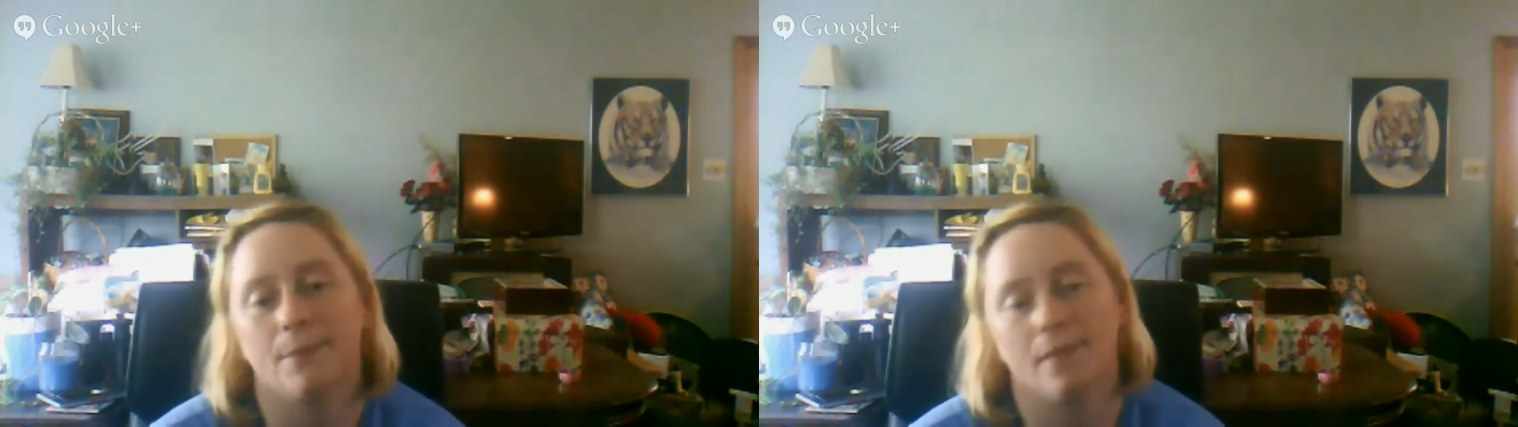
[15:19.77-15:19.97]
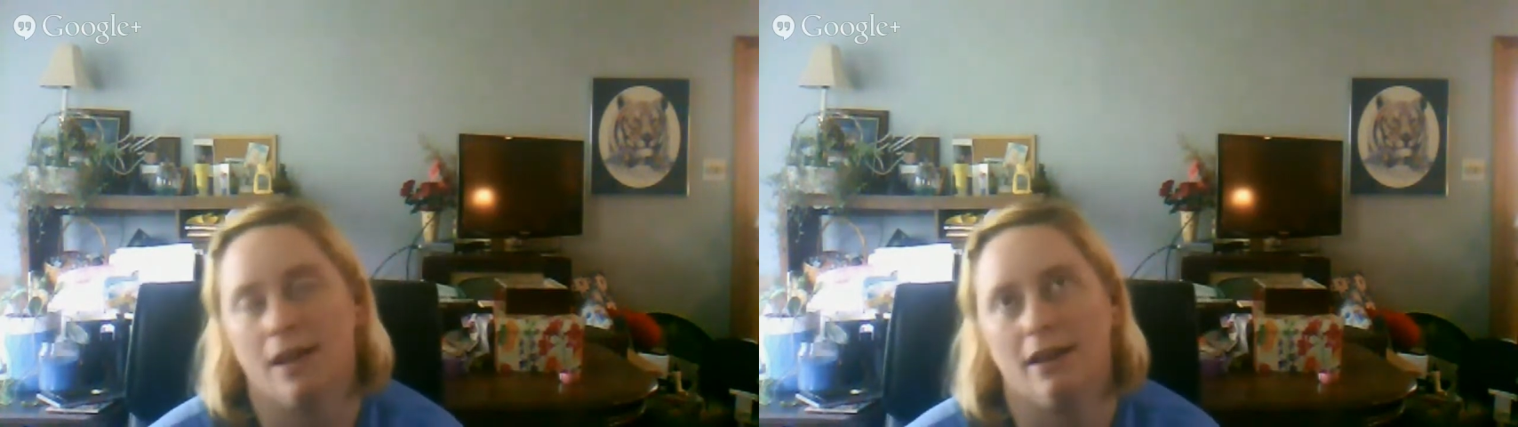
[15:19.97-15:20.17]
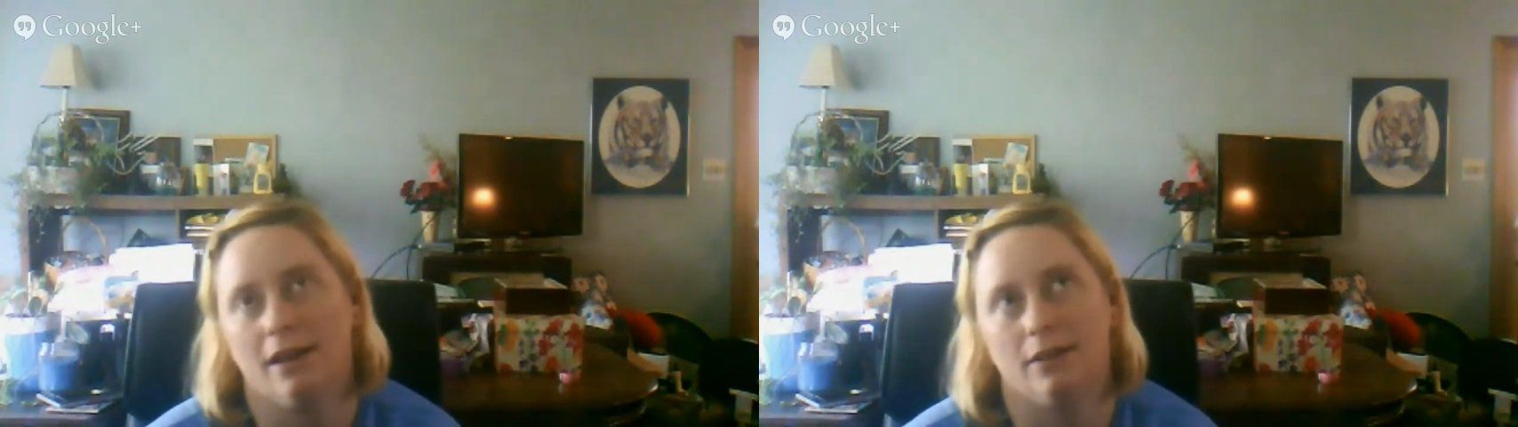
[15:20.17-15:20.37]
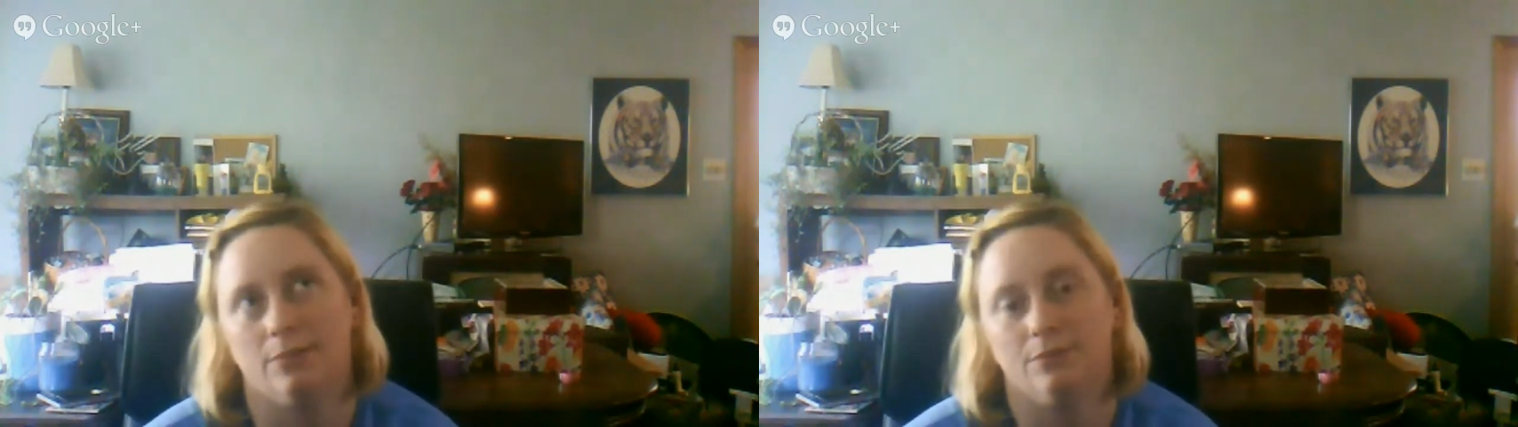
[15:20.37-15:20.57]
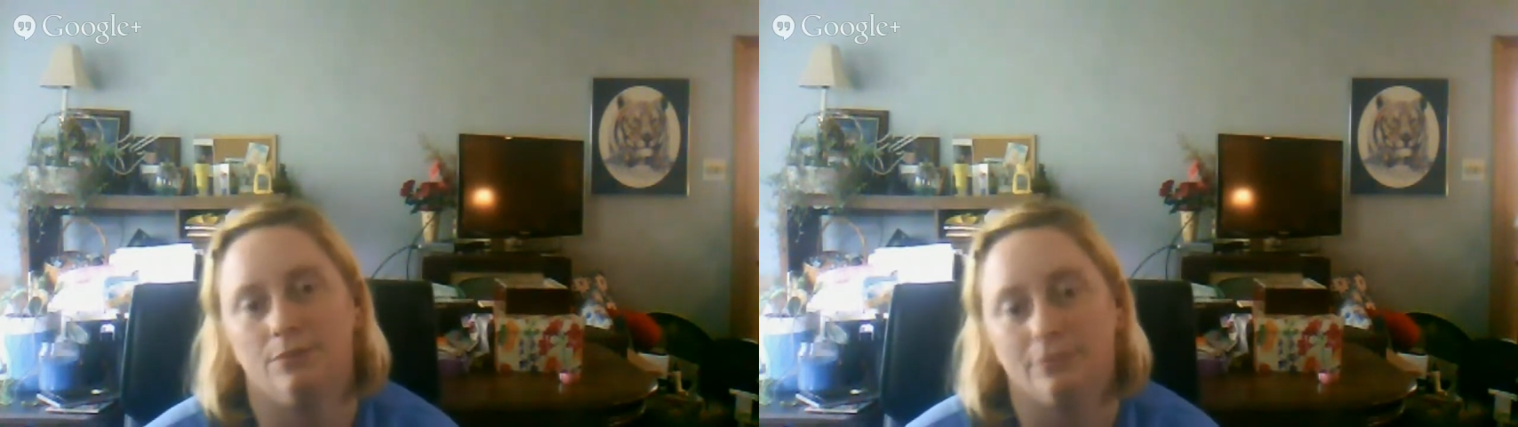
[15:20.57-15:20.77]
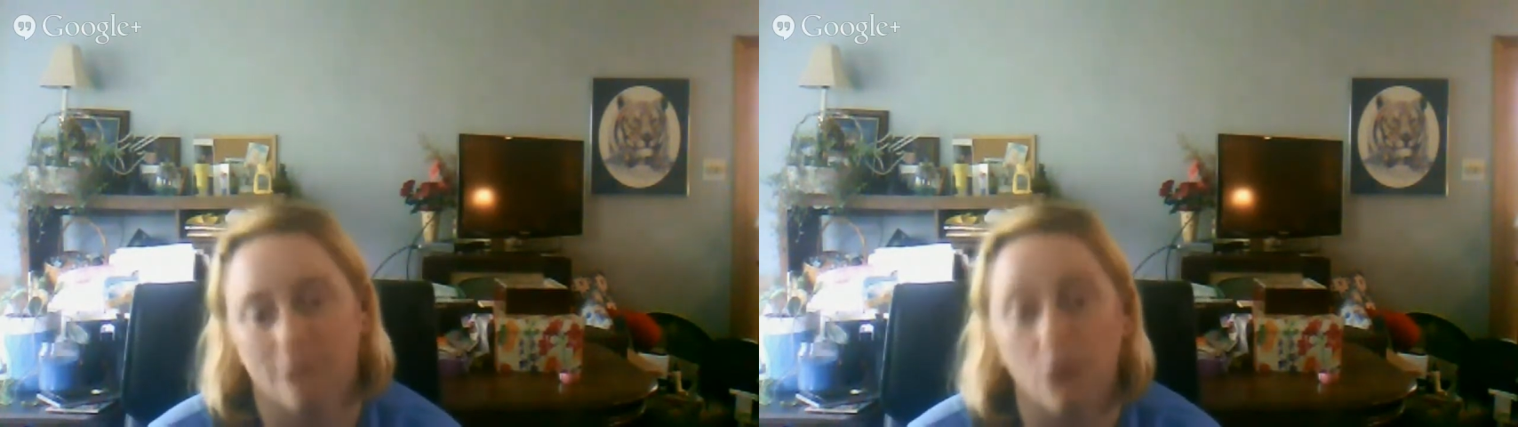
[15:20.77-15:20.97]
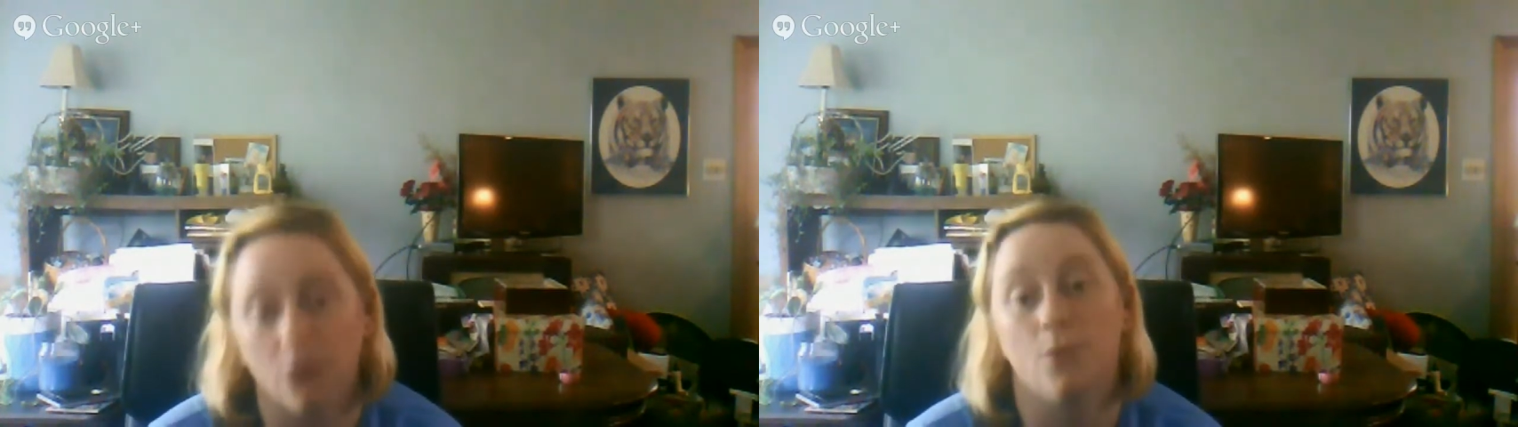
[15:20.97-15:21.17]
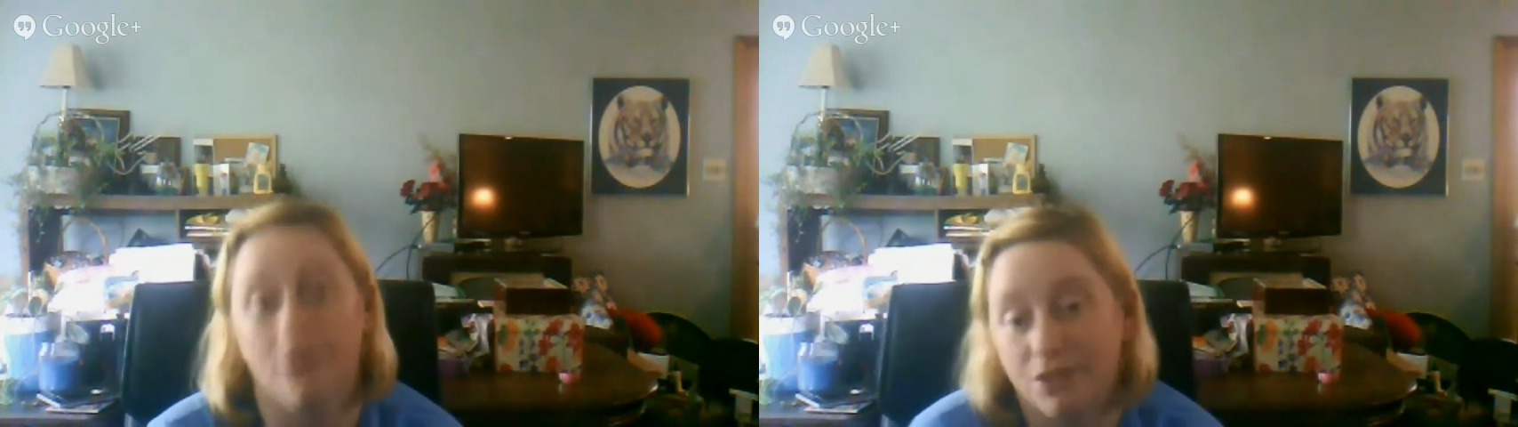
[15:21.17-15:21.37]
um, the
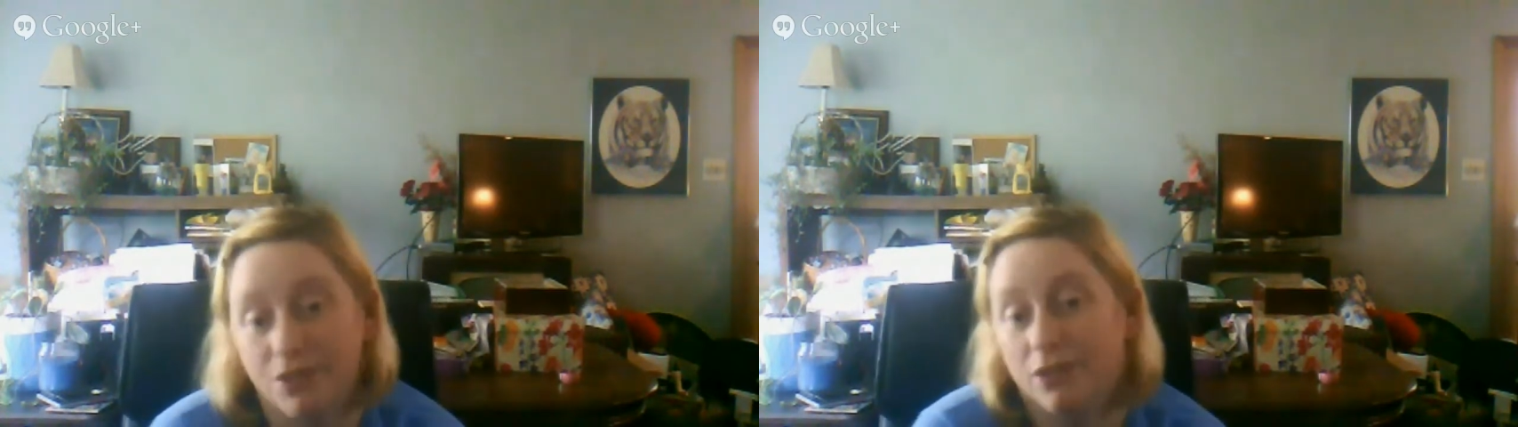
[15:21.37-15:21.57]
original,